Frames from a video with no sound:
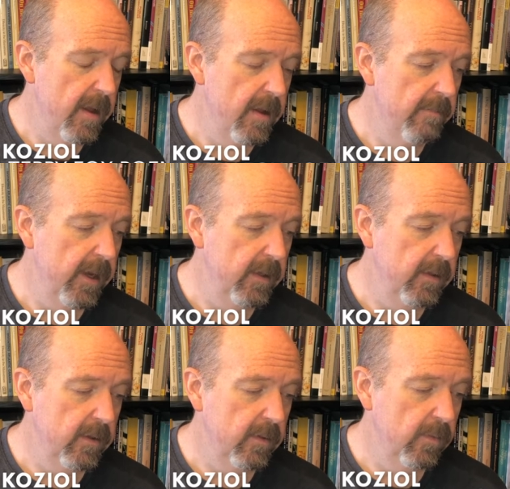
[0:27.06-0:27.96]
But
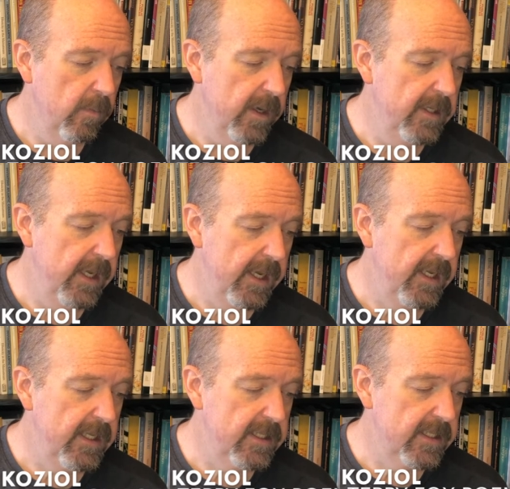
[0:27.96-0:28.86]
one day
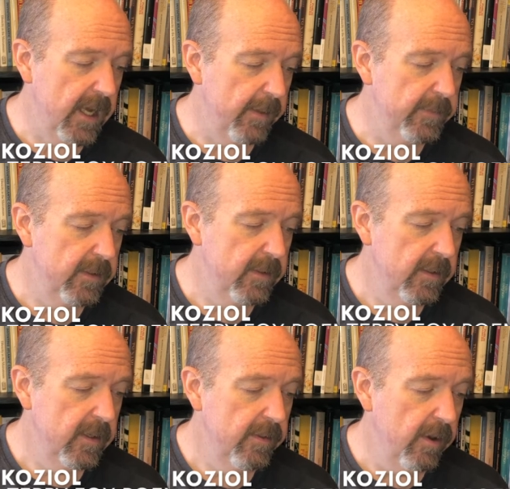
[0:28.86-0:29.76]
he stopped.
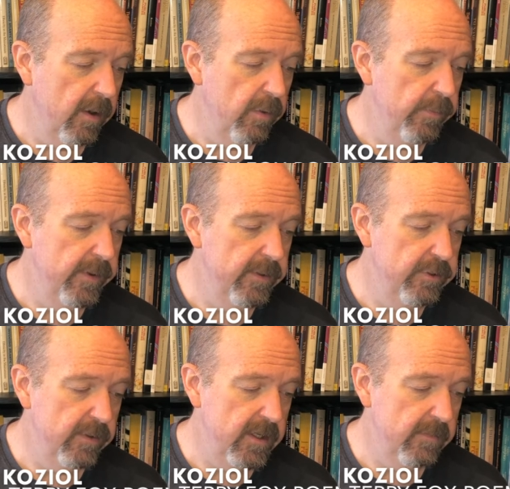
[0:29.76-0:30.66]
The hope and the
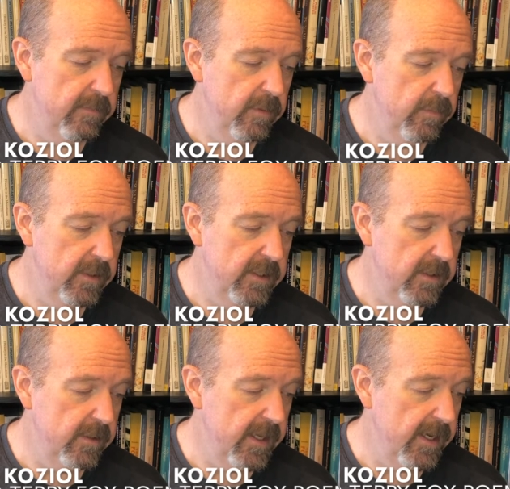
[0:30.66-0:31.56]
dream were
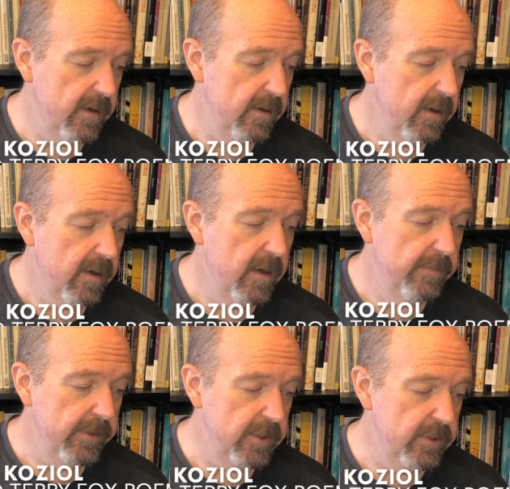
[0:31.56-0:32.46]
still there
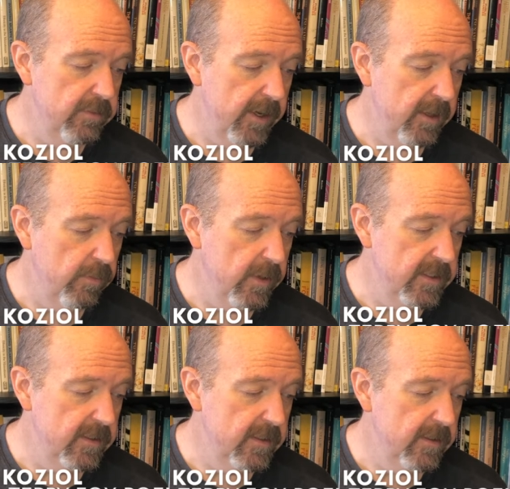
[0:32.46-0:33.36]
but the strength
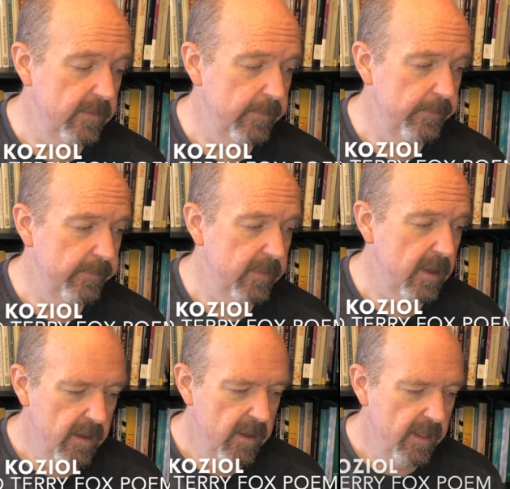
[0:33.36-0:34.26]
wasn't.
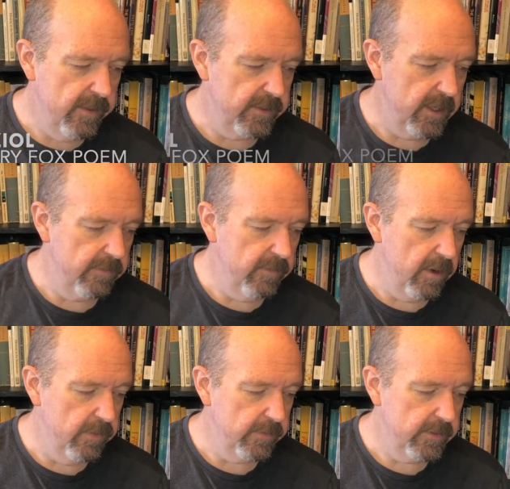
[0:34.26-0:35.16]
The sun
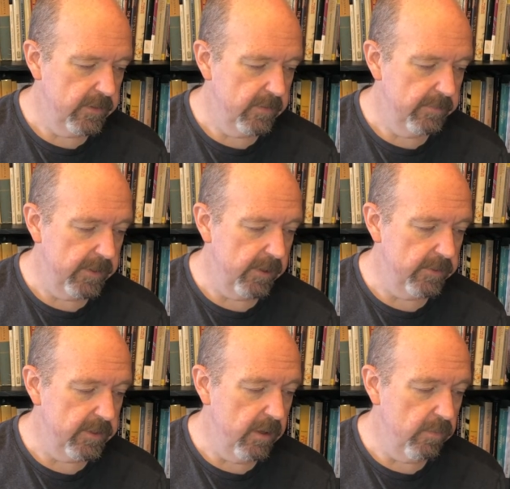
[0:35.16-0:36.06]
rose, but there
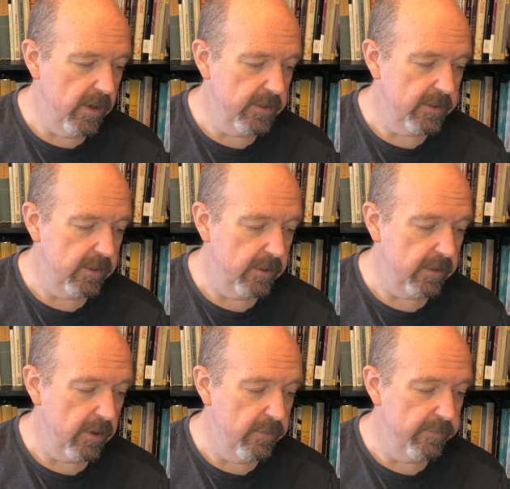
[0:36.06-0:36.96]
was no one to
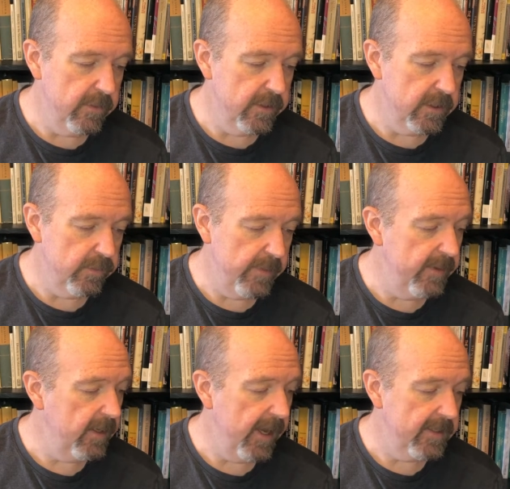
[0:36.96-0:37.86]
look over the
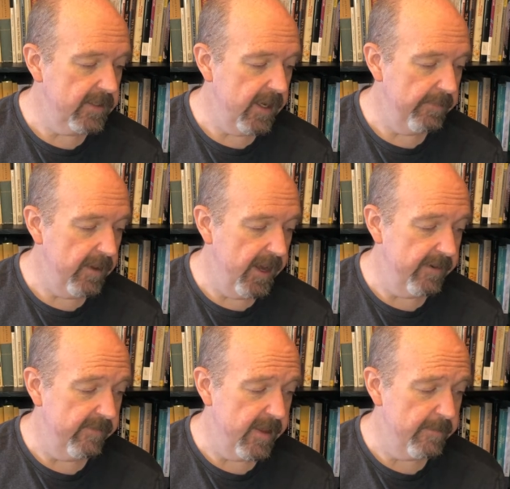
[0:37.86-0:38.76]
sweeping landscape ahead
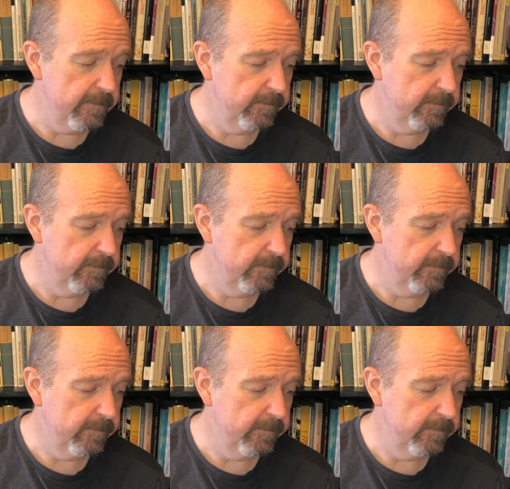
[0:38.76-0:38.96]
of them.